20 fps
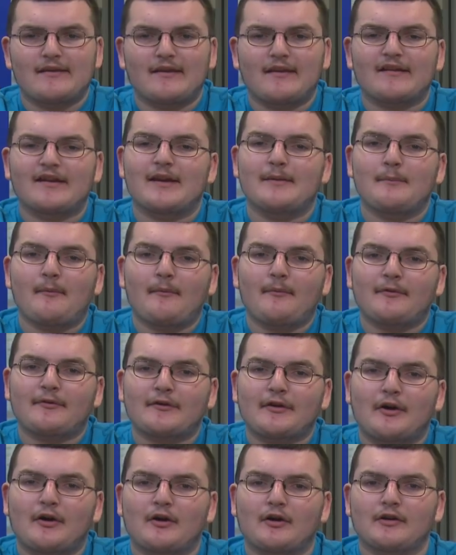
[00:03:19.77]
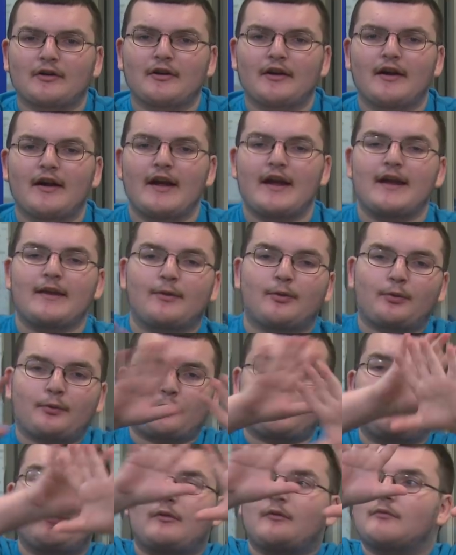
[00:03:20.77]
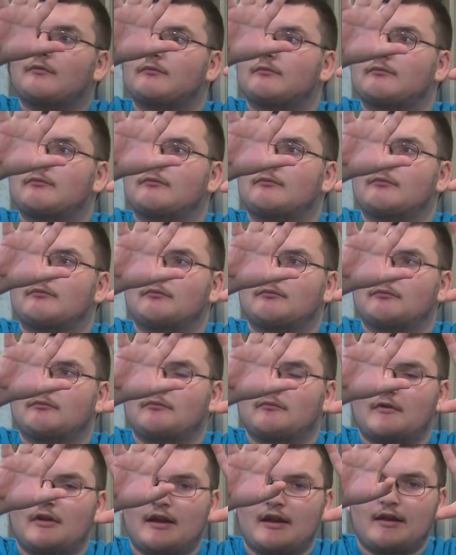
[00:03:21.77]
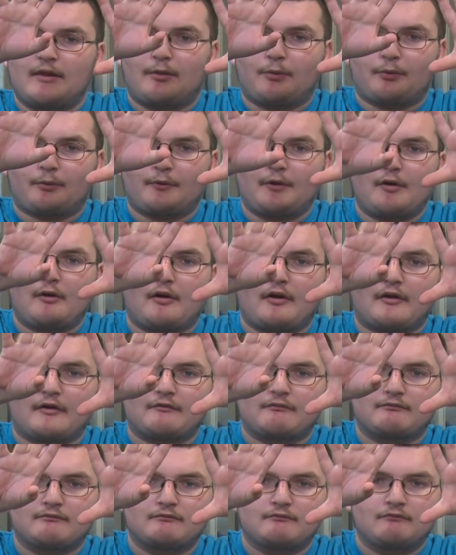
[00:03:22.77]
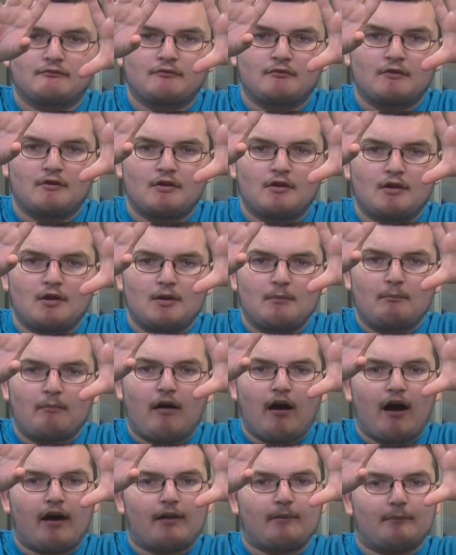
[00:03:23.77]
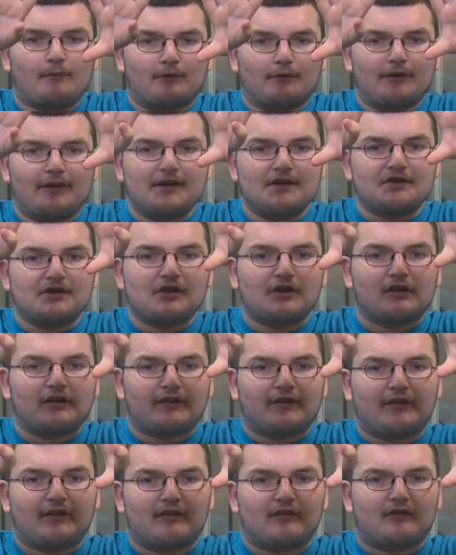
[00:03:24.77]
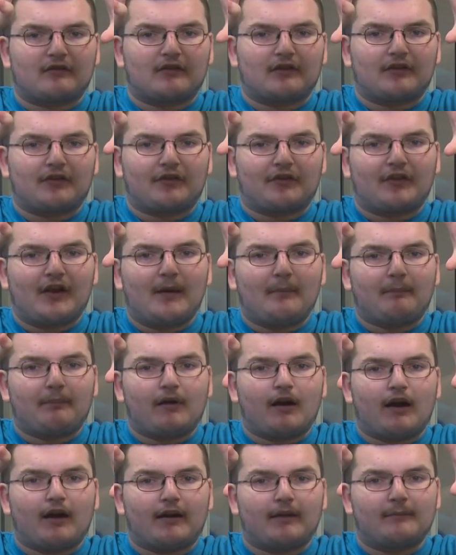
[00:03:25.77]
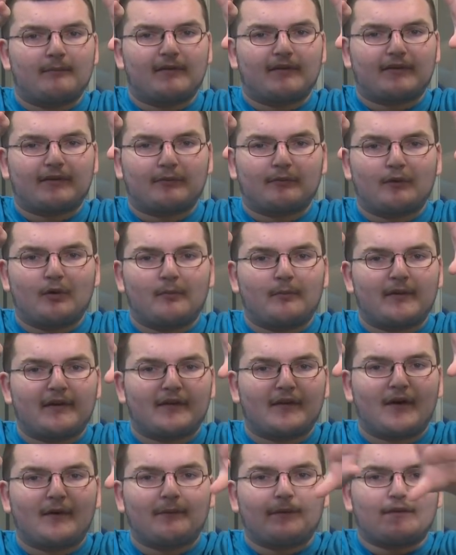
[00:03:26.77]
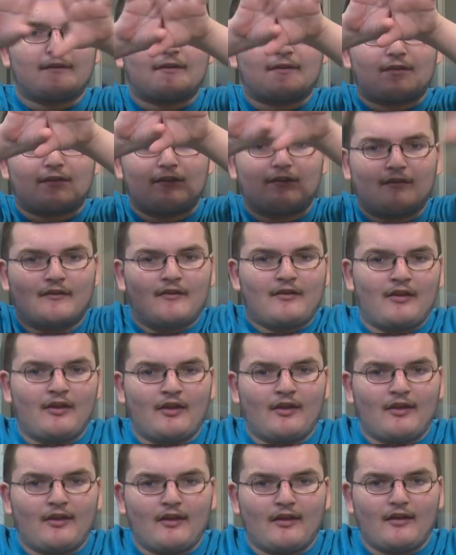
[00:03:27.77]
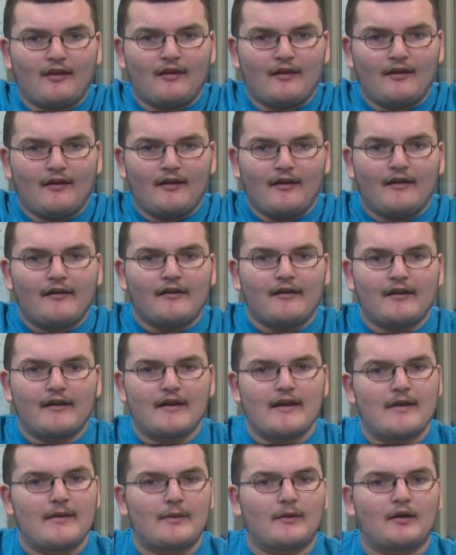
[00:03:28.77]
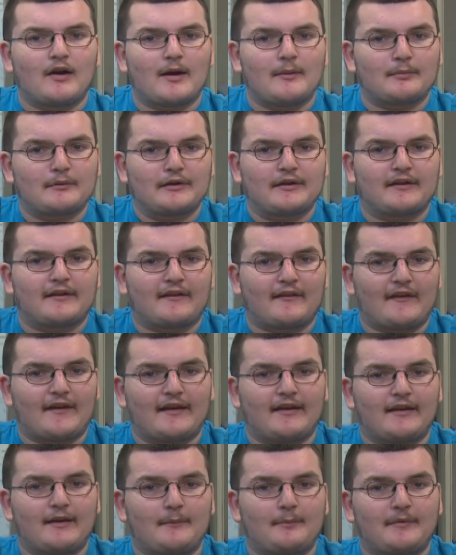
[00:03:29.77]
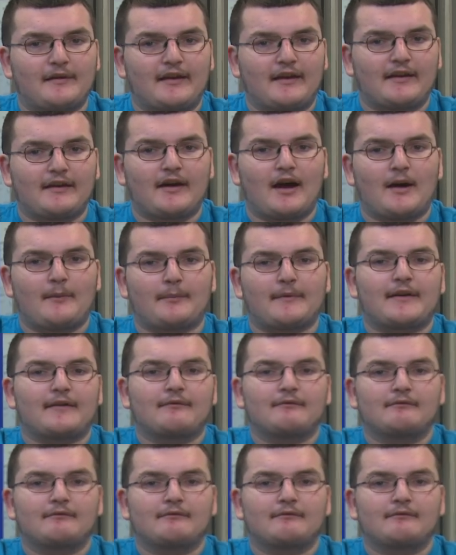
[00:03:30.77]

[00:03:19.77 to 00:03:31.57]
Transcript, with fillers: The Name of a Star, a, thr- a thriller by Maureen Johnson. Stop by Mrs. Wilby's office in the library to sign up and get a copy.